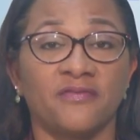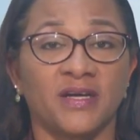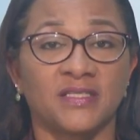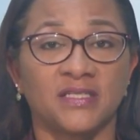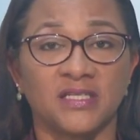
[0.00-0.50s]

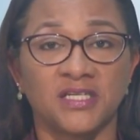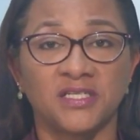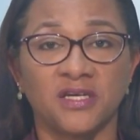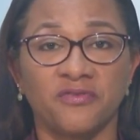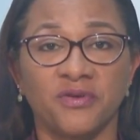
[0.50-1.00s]

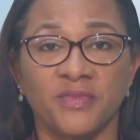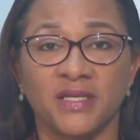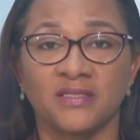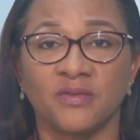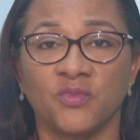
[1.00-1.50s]
Vaccination
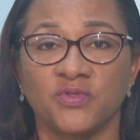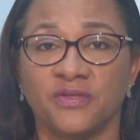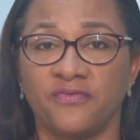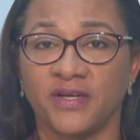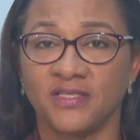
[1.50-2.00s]
remains the most
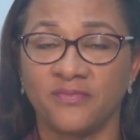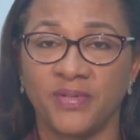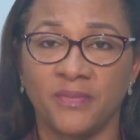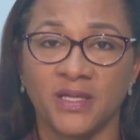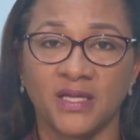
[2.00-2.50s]
effective
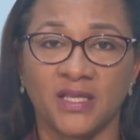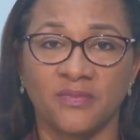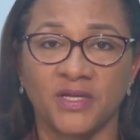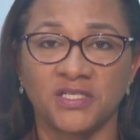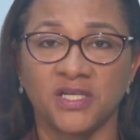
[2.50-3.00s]
public health
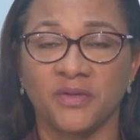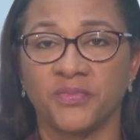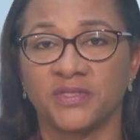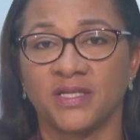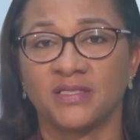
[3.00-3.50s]
measure in
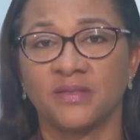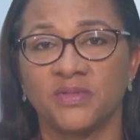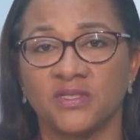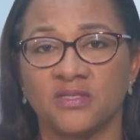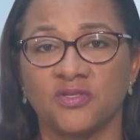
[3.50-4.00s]
protecting
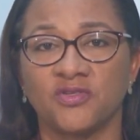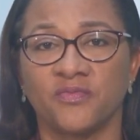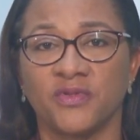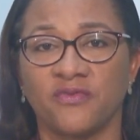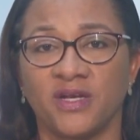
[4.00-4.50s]
persons
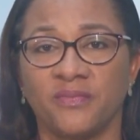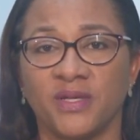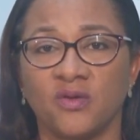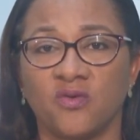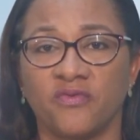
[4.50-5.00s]
from
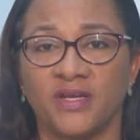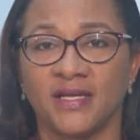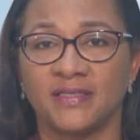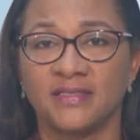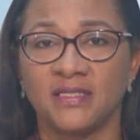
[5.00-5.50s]
developing
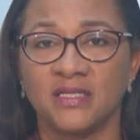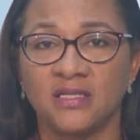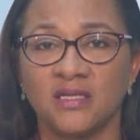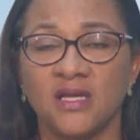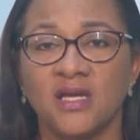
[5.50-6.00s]

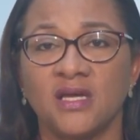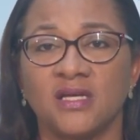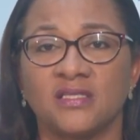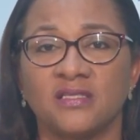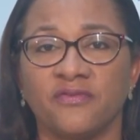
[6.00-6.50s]
COVID-19,
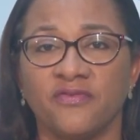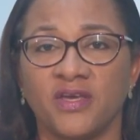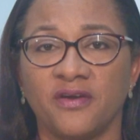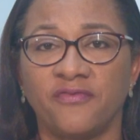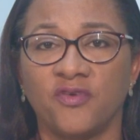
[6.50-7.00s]
its
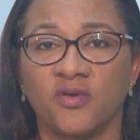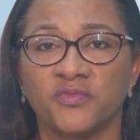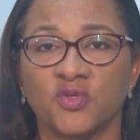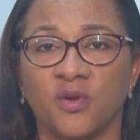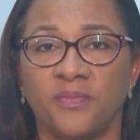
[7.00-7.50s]
severe
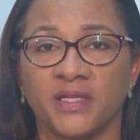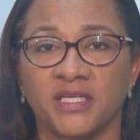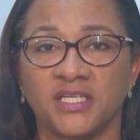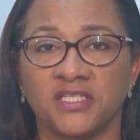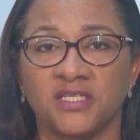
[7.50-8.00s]
forms,
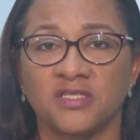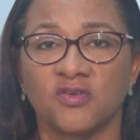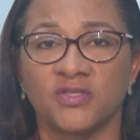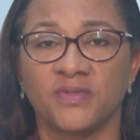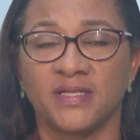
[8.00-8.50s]
complications,
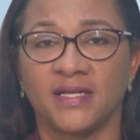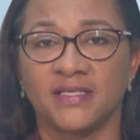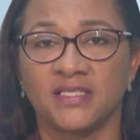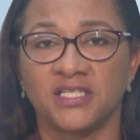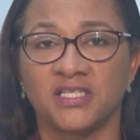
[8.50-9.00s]

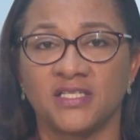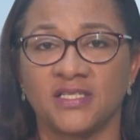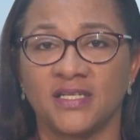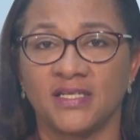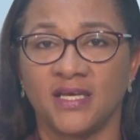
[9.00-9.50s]
hospitalizations,
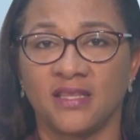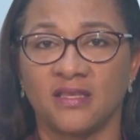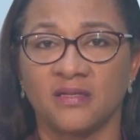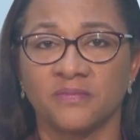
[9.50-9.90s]
and death.